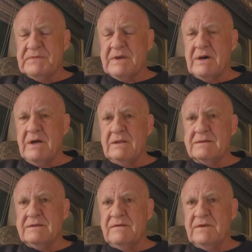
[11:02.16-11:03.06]

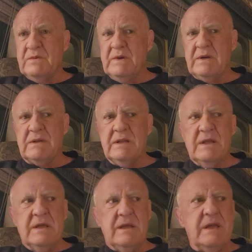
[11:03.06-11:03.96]
cult, if you will,
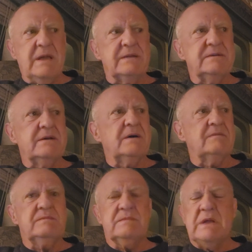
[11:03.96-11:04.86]
and
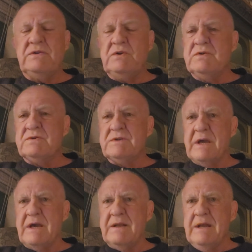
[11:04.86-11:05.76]
use
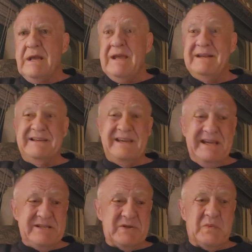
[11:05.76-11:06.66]
that. And in
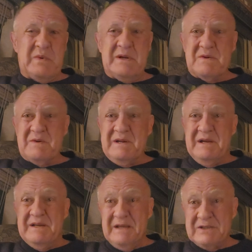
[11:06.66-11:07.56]
case you're wondering,
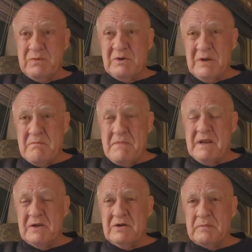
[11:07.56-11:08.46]
that's where your
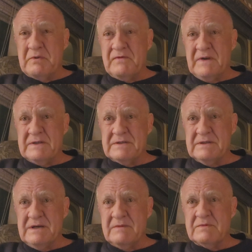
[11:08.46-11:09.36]
medical
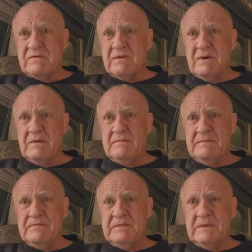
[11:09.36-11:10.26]
profession comes from.
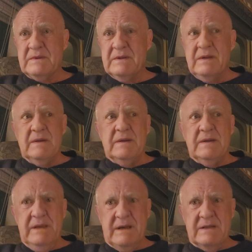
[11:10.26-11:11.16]

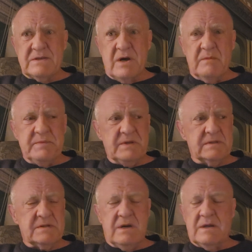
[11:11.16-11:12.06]
Yeah, it's all
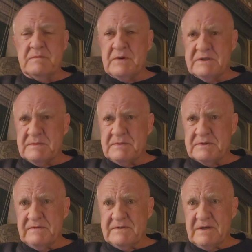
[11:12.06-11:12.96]
built on
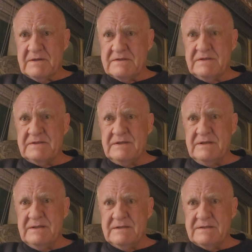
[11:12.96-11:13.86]
principles of
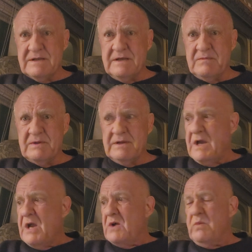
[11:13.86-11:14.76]
toxicity and disabling.
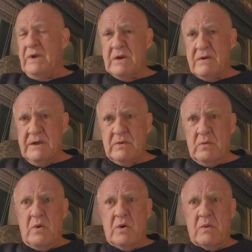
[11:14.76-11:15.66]
We are in a
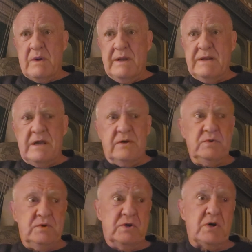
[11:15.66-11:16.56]
war right now.
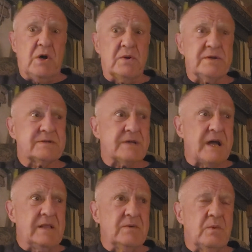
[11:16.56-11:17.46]
You could call it a
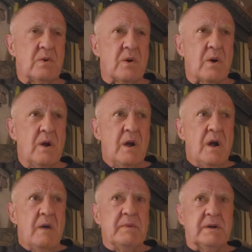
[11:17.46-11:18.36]
silent war
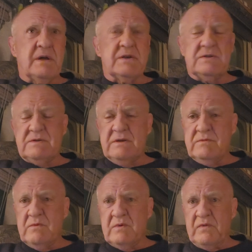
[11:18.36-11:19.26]
because
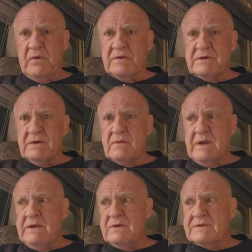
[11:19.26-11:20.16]
we're forced on
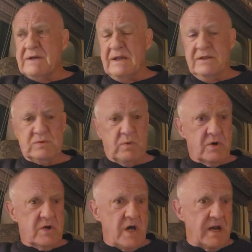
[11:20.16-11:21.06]
radio silence. We're
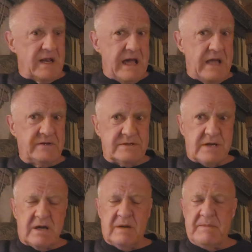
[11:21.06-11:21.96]
not allowed to
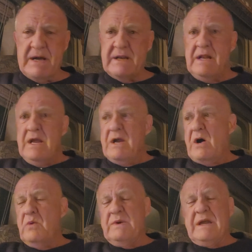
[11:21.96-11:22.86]
talk about it.
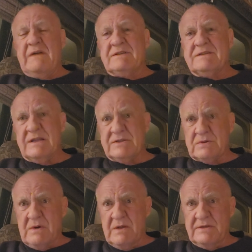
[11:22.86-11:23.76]
We have to
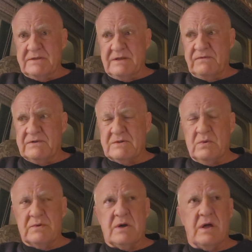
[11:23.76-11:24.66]
censor all this stuff that's
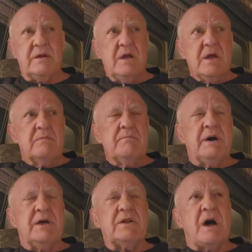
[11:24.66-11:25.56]
going on.
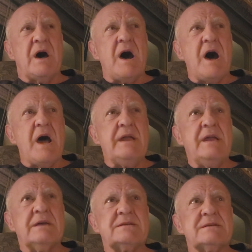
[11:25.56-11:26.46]
But I
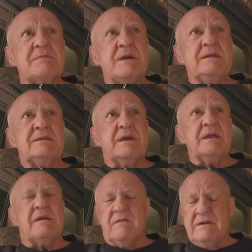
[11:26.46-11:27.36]
estimate
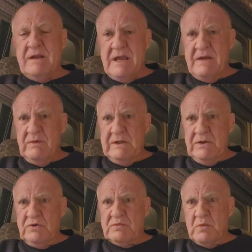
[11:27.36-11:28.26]
that every day we
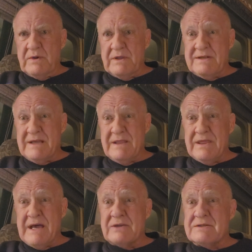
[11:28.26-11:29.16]
lose more than
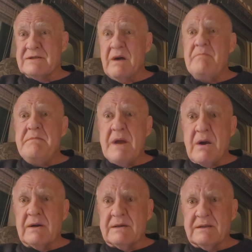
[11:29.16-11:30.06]
10,000
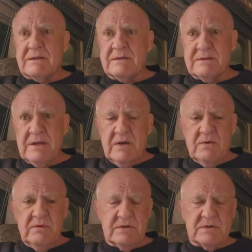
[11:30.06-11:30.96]
Americans,
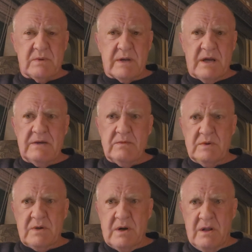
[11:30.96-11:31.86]
which is what I
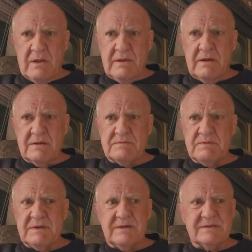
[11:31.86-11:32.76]
will call us,
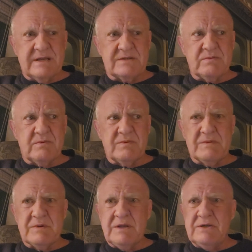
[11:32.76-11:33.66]
because that's what we
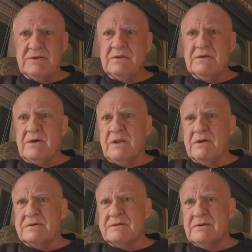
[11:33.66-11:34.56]
really should call
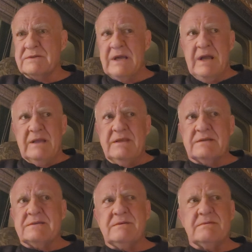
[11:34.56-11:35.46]
ourselves.
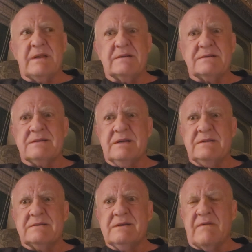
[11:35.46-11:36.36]
This United
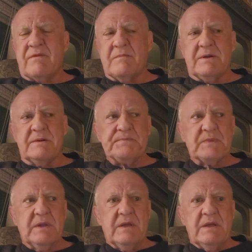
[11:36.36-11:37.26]
States government
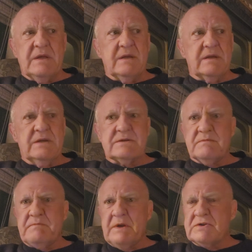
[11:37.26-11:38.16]
is a
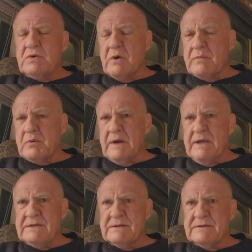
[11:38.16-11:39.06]
bunch of
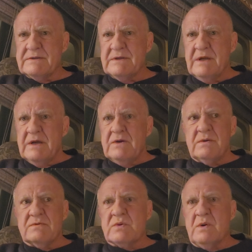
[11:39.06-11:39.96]
corporations
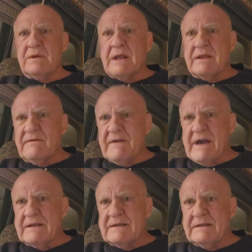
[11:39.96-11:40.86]
controlled out of the
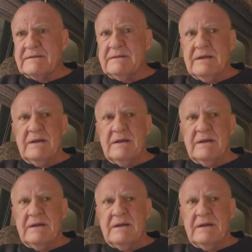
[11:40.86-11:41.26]
Vatican